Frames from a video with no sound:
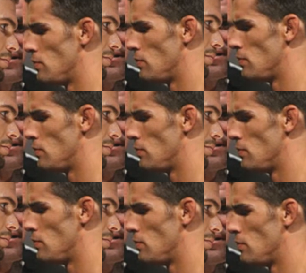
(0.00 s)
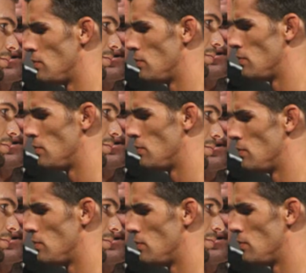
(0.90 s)

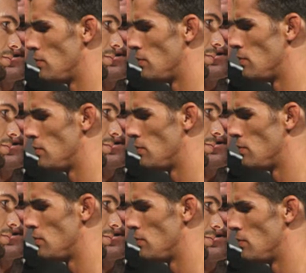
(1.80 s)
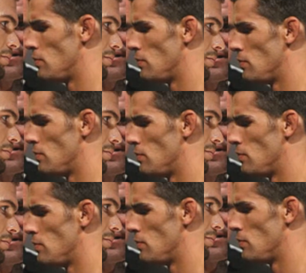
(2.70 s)

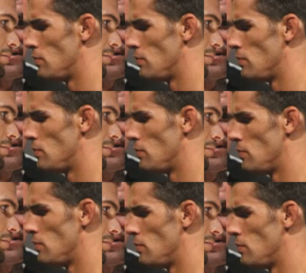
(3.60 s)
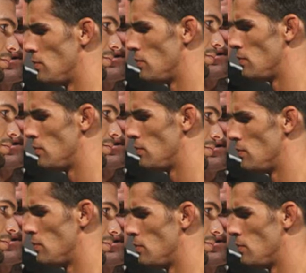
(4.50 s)

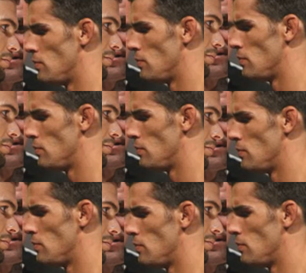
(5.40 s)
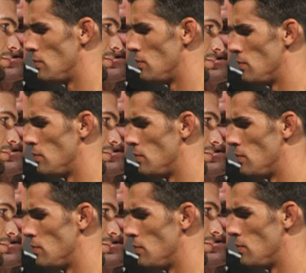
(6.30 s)

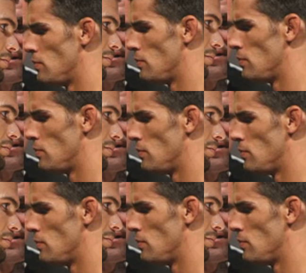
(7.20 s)
[no speech]